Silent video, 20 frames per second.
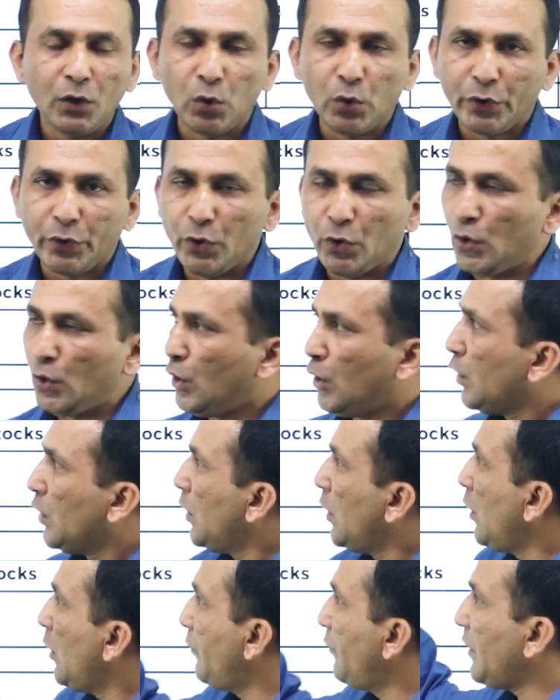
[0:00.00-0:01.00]
to Q,
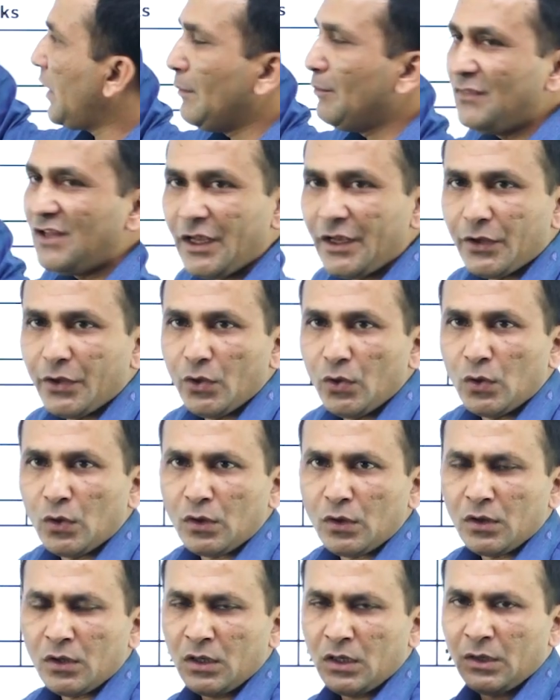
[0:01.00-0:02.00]
uh, from the Q,
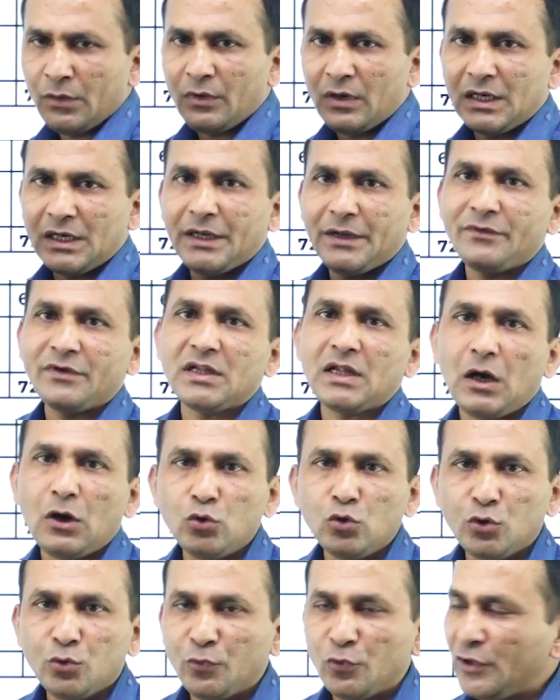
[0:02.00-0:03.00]
uh, whatever the
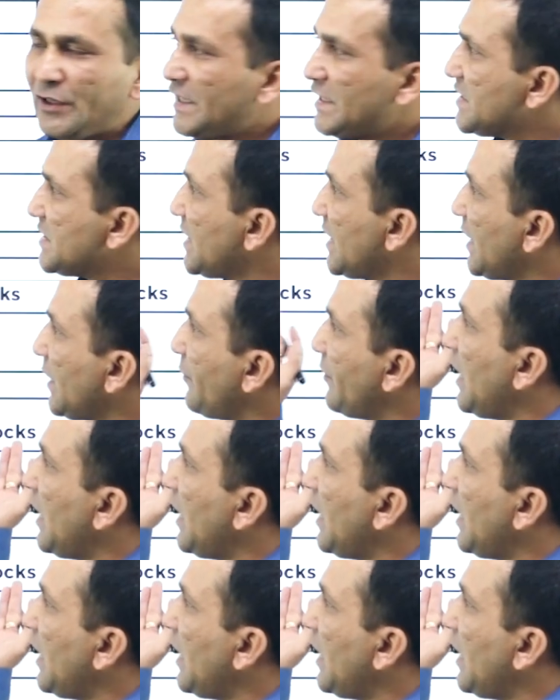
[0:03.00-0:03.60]
output is there,